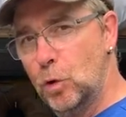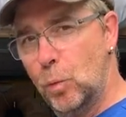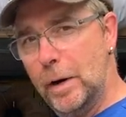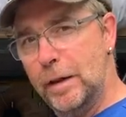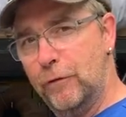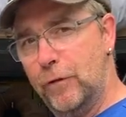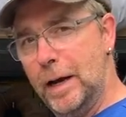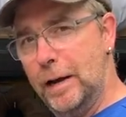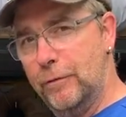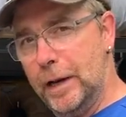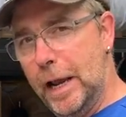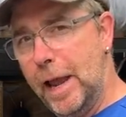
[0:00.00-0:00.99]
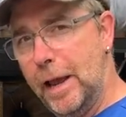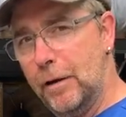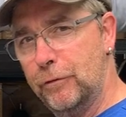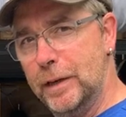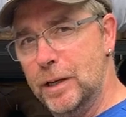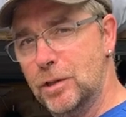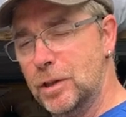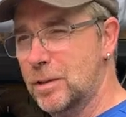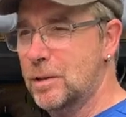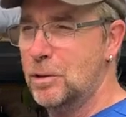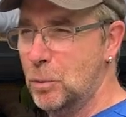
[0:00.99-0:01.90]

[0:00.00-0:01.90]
25 and a half inches.